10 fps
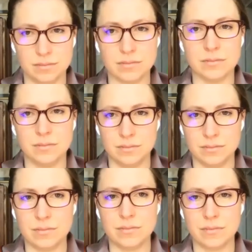Mm-hmm.
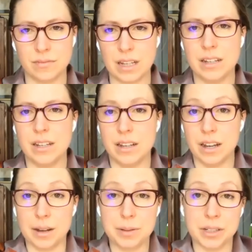
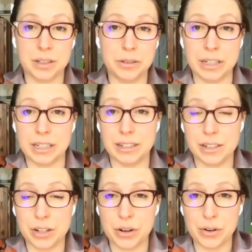Absolutely.
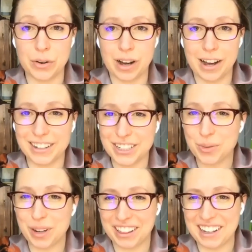So I just
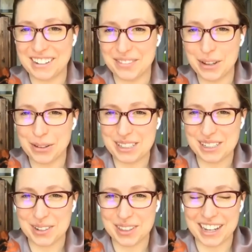want to let viewers
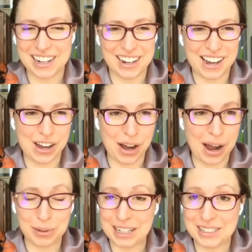know that uh, I
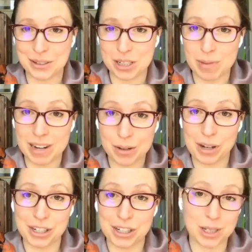will get to as many
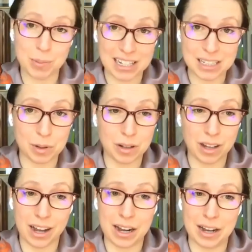questions as possible.
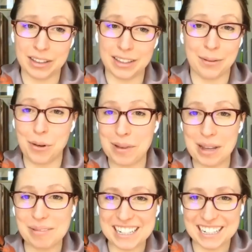Uh, I won't be
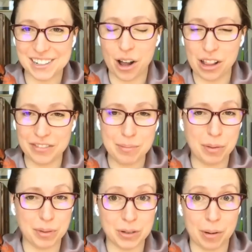able to get to all of them, but
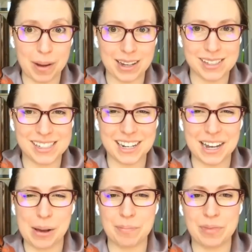we'll do our best.
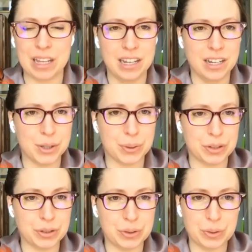Um, so we'll
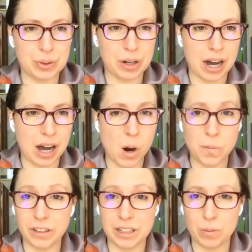do uh,
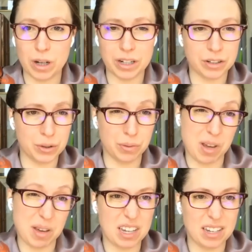hopefully one or two, or
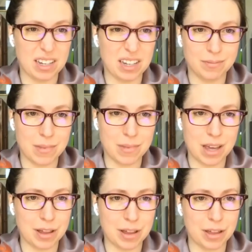maybe,
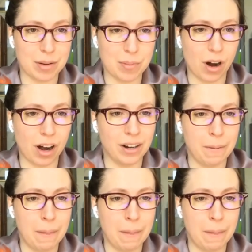maybe three more.